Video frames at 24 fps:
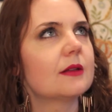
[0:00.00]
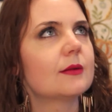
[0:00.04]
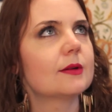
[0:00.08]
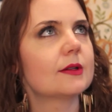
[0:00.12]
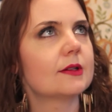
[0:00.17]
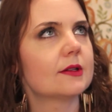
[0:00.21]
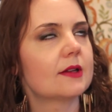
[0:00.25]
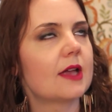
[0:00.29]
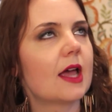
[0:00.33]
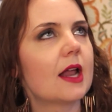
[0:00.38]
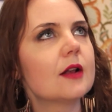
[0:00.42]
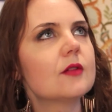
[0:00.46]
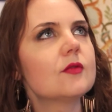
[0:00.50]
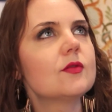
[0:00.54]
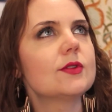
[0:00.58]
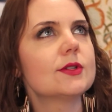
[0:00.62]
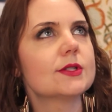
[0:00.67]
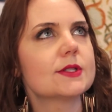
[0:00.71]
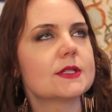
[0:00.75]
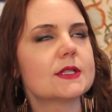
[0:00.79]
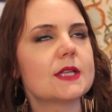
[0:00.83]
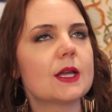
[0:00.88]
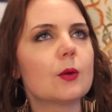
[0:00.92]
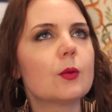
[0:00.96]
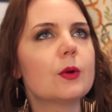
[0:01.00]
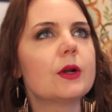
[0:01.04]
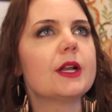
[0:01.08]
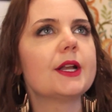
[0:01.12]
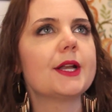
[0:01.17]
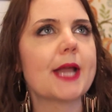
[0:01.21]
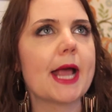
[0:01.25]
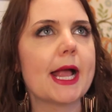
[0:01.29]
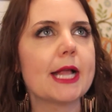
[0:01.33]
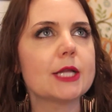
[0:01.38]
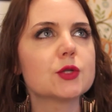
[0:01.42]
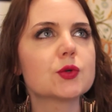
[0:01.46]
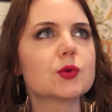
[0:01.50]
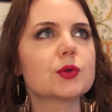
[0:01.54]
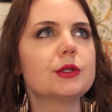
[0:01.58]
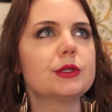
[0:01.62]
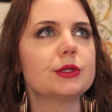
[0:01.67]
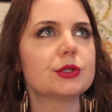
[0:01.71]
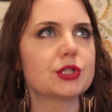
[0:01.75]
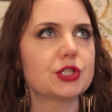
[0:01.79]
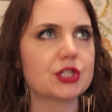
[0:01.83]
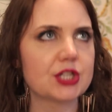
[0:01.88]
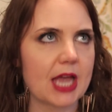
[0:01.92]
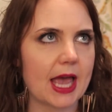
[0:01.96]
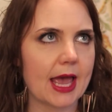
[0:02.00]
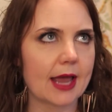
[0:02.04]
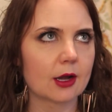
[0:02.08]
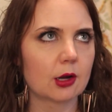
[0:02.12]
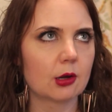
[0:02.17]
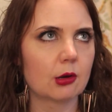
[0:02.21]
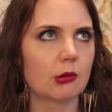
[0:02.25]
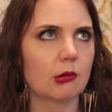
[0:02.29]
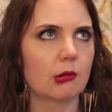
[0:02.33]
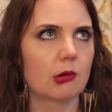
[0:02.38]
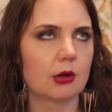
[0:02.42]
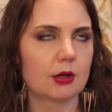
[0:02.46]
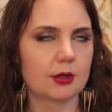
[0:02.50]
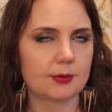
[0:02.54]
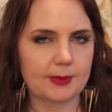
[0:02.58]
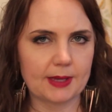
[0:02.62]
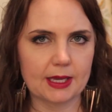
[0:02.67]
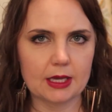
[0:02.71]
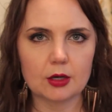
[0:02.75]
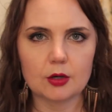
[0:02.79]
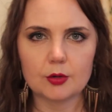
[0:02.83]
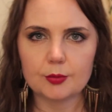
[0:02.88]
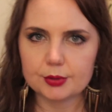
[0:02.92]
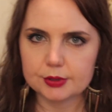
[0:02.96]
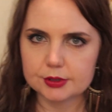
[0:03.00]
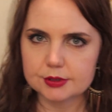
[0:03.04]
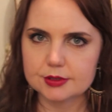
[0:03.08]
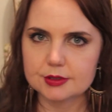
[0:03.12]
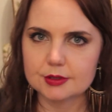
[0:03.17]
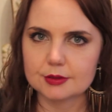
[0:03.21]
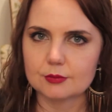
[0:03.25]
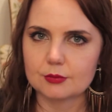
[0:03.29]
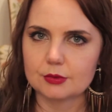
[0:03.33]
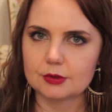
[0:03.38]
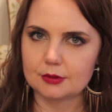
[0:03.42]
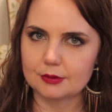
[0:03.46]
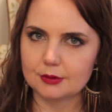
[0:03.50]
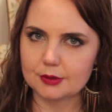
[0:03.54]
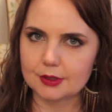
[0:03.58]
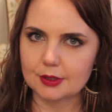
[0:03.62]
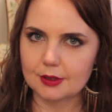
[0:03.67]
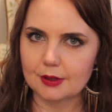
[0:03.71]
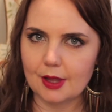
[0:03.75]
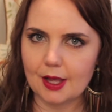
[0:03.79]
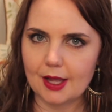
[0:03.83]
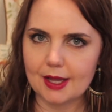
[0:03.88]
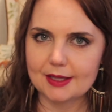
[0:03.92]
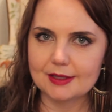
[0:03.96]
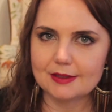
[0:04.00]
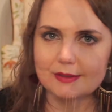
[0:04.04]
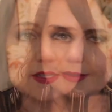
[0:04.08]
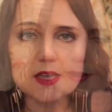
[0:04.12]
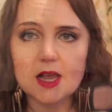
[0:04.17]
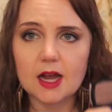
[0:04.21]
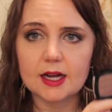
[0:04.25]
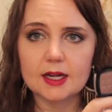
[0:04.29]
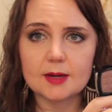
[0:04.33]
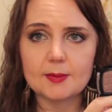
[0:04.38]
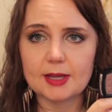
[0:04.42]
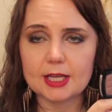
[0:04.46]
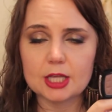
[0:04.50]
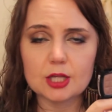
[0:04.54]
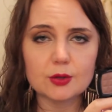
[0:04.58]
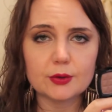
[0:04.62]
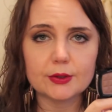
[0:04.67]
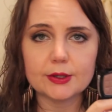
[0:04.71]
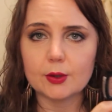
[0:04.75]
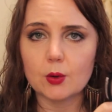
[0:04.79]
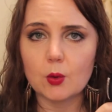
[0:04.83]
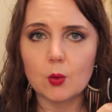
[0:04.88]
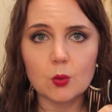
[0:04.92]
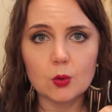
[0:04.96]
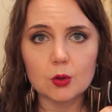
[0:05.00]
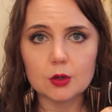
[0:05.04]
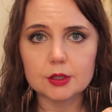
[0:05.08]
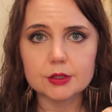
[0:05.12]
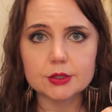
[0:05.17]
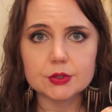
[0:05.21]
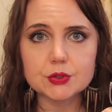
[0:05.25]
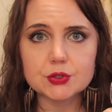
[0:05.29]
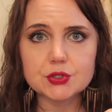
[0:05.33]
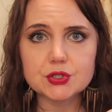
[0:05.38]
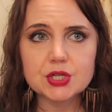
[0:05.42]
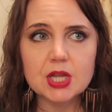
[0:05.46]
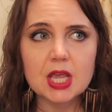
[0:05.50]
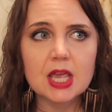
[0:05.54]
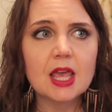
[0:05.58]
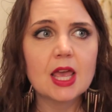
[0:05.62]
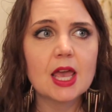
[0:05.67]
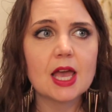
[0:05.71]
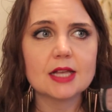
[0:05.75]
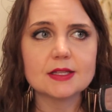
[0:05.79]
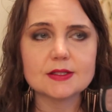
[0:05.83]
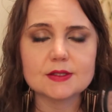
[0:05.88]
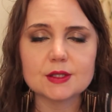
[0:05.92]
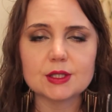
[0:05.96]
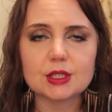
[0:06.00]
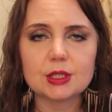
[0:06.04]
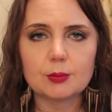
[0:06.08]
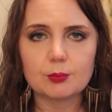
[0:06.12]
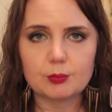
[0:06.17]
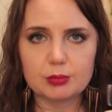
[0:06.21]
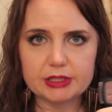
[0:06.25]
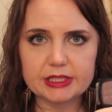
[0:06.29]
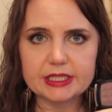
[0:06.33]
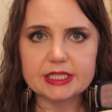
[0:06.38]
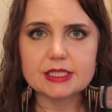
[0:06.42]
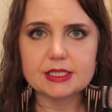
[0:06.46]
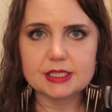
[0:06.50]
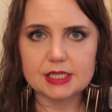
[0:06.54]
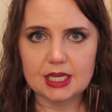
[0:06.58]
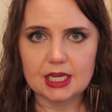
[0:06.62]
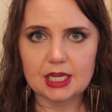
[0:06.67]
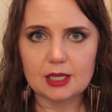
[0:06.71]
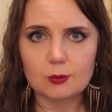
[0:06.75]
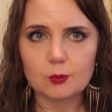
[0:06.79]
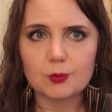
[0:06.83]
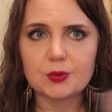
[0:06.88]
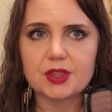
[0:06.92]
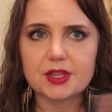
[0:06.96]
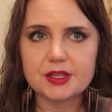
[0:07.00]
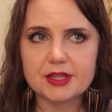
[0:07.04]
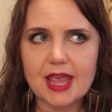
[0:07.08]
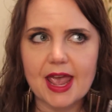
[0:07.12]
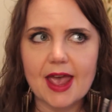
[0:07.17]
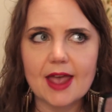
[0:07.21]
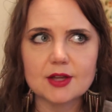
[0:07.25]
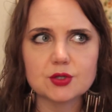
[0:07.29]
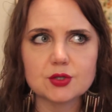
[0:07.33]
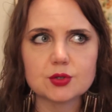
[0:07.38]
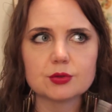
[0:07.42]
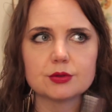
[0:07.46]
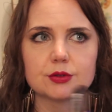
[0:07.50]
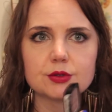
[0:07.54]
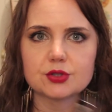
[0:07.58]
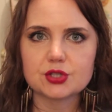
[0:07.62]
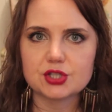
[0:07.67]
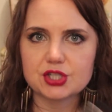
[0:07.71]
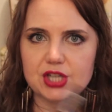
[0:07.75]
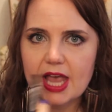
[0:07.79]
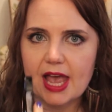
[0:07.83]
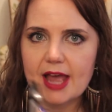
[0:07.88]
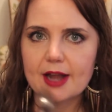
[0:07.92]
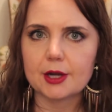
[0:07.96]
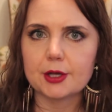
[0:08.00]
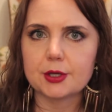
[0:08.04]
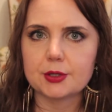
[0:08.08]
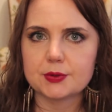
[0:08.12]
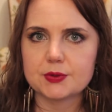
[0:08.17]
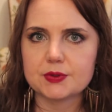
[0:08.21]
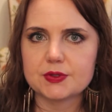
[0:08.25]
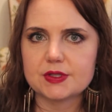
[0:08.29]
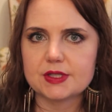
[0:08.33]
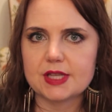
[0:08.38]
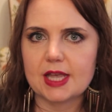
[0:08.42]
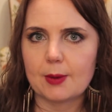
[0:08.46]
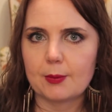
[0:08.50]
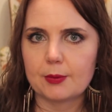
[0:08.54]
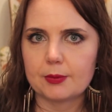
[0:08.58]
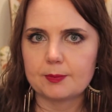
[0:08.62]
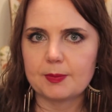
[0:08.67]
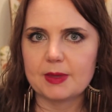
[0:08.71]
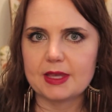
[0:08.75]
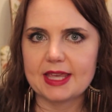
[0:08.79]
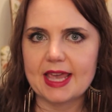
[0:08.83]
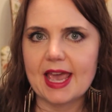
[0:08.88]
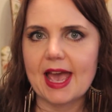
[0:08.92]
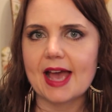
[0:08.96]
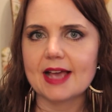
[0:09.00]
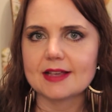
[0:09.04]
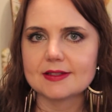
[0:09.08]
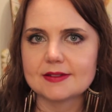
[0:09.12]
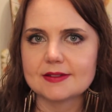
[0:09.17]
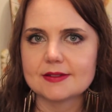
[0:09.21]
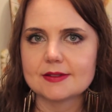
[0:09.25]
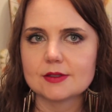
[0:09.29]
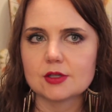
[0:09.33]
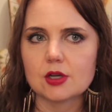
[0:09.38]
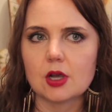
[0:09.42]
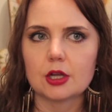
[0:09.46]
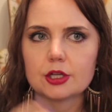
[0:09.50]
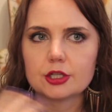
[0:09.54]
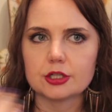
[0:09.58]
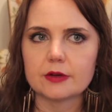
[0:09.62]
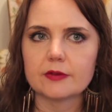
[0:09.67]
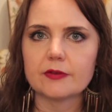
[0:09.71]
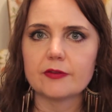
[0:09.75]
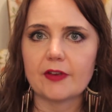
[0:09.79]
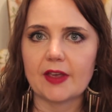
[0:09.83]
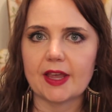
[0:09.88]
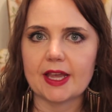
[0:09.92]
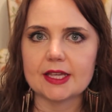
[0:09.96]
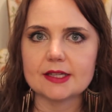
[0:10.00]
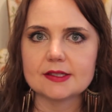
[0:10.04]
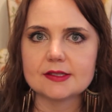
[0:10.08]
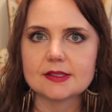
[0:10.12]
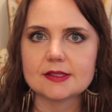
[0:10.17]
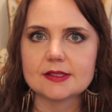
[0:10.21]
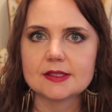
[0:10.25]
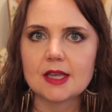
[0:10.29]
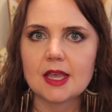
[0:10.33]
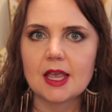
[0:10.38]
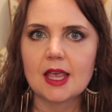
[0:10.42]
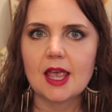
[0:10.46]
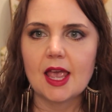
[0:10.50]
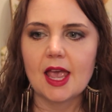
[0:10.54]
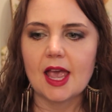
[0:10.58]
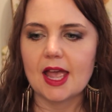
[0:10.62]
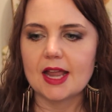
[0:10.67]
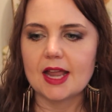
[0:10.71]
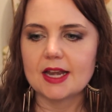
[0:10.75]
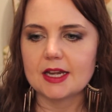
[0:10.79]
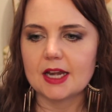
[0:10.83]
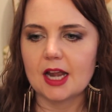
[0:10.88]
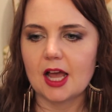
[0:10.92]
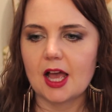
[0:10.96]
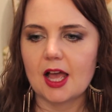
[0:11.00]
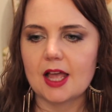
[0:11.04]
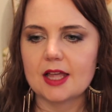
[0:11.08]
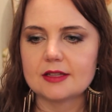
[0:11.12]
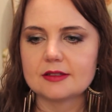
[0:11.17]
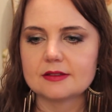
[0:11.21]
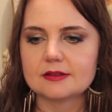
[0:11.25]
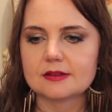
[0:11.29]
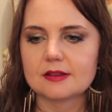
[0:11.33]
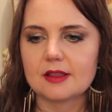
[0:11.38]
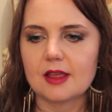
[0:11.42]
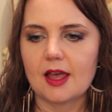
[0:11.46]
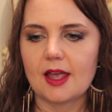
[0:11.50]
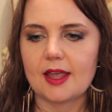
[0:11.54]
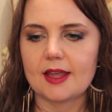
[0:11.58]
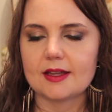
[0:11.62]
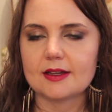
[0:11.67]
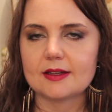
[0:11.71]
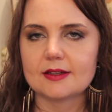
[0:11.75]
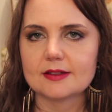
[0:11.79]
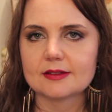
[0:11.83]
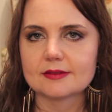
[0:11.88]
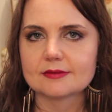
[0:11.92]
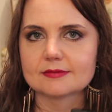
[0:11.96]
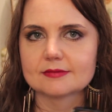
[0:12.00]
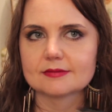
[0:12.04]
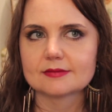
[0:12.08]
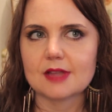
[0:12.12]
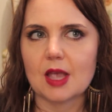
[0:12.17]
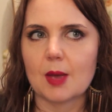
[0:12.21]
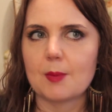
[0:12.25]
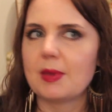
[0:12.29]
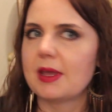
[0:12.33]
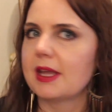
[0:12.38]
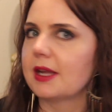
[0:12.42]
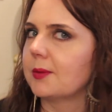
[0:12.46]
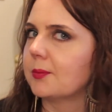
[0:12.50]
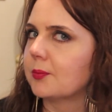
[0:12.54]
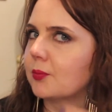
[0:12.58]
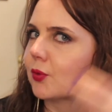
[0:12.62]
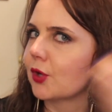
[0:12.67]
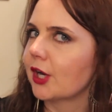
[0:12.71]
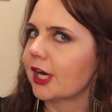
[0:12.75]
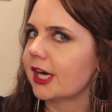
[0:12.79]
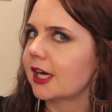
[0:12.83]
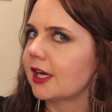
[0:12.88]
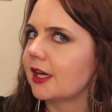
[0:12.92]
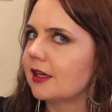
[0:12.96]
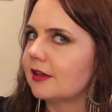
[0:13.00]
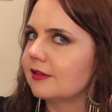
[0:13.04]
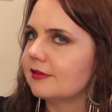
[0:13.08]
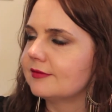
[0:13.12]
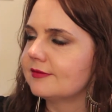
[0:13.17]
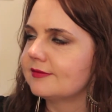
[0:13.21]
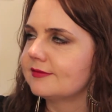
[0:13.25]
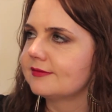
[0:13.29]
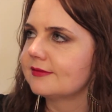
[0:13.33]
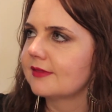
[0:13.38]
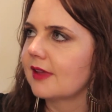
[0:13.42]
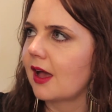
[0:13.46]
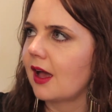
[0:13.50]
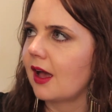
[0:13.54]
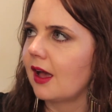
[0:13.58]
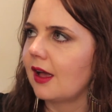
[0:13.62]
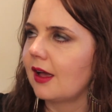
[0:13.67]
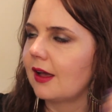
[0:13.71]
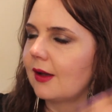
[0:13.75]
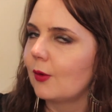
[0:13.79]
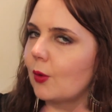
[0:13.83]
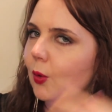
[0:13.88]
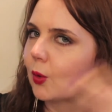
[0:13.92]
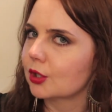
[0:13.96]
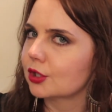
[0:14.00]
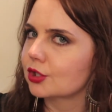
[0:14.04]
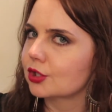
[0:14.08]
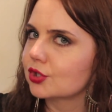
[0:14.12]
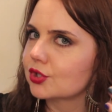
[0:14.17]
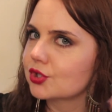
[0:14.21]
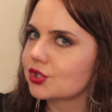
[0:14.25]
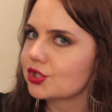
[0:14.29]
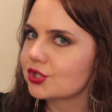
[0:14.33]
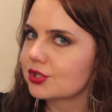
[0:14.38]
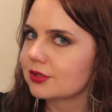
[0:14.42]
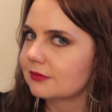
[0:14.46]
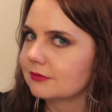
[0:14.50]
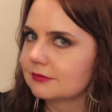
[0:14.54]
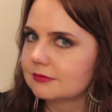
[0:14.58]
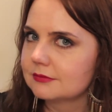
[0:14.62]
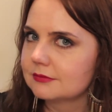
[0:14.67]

but it kind of looks like what a natural shadow on a pale person would look like. It's not going to make you look orange. It's going to blend in with the natural shadows that would be cast on your face, and not like a big brick of orange.